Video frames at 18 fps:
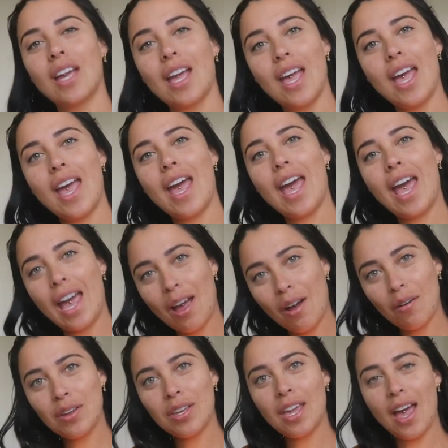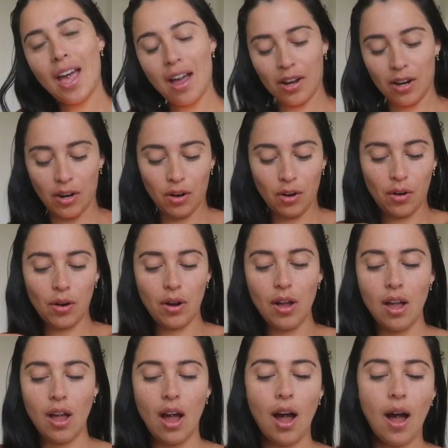like, hell yeah,
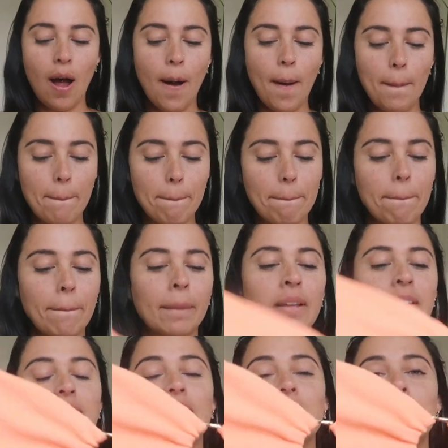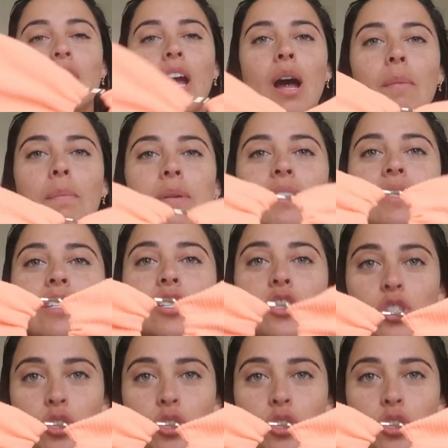girl. The top is a